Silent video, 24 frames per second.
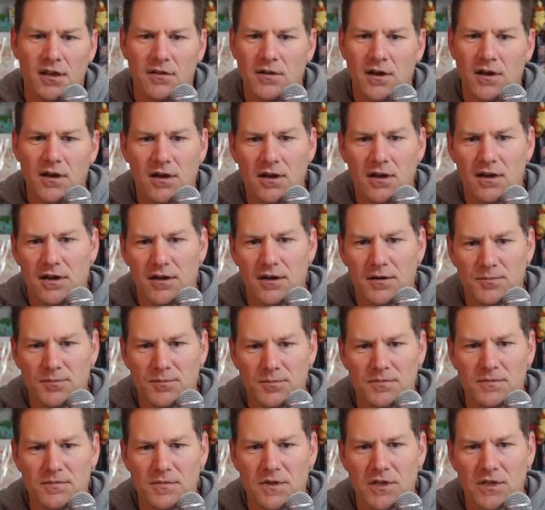
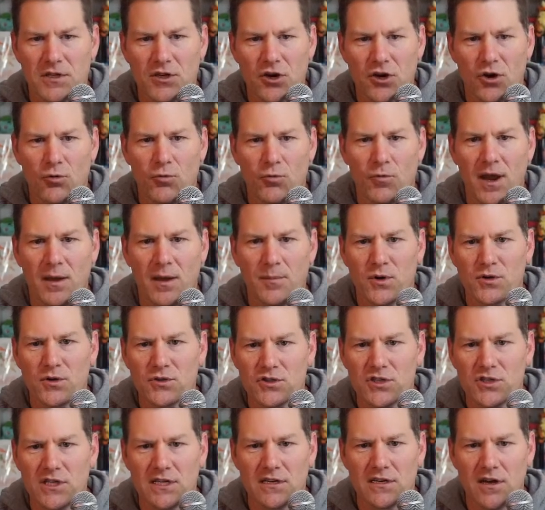rainbow
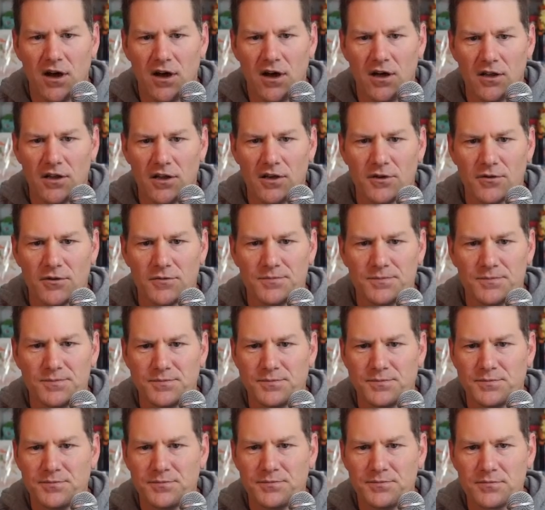sheen hollow.
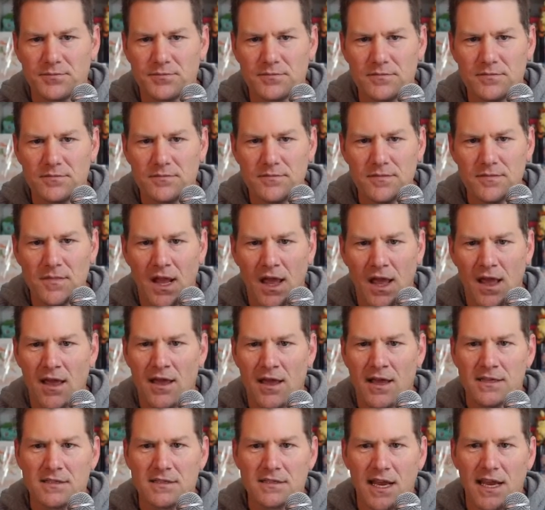
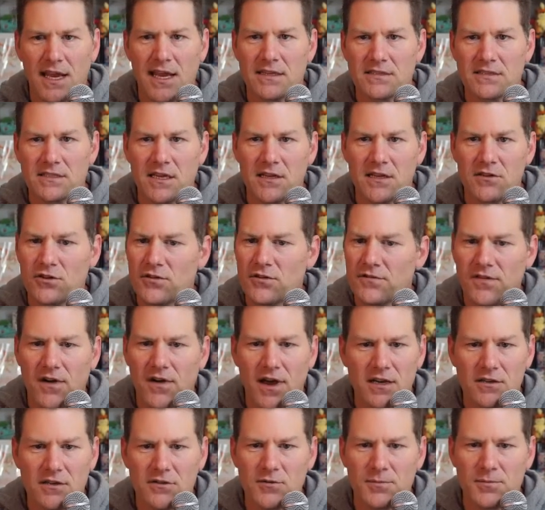Diancie I couldn't
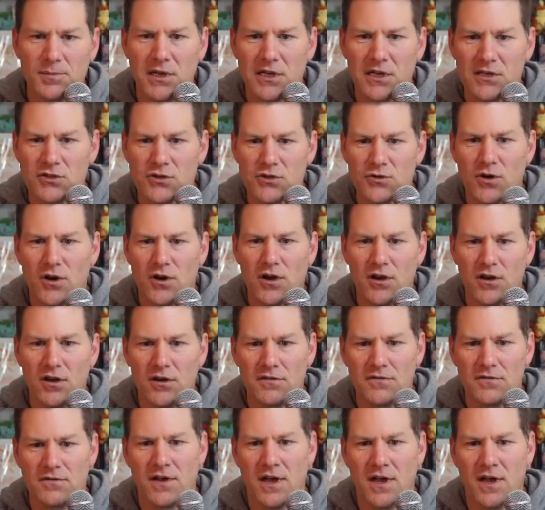find a good picture of.